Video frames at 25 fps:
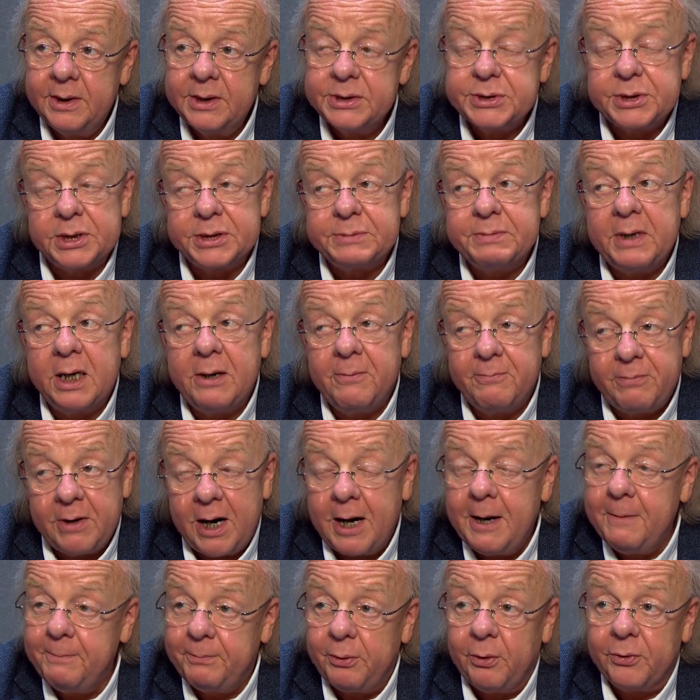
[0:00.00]
So it's been a
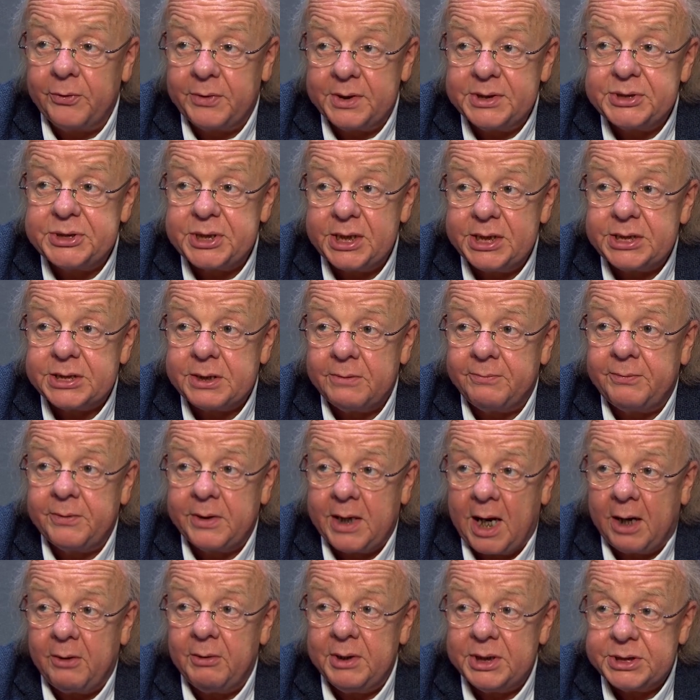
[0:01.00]
very important season for
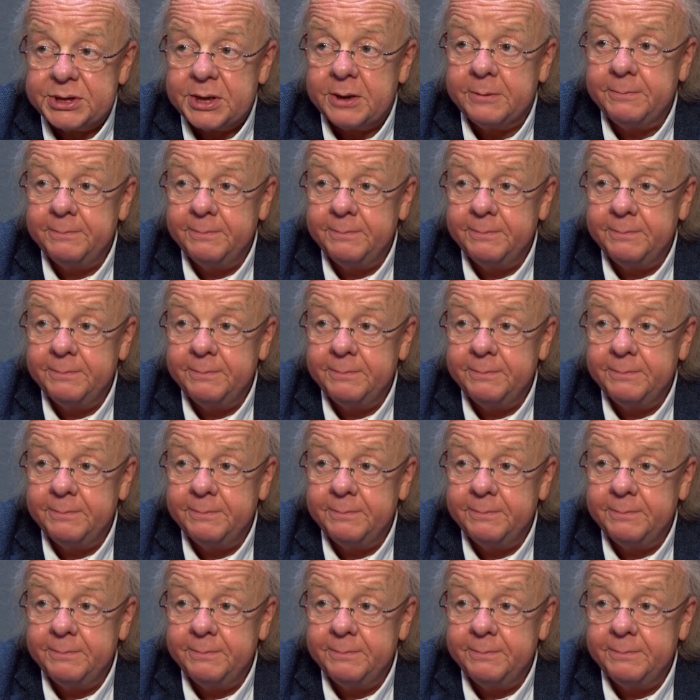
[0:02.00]
that reason.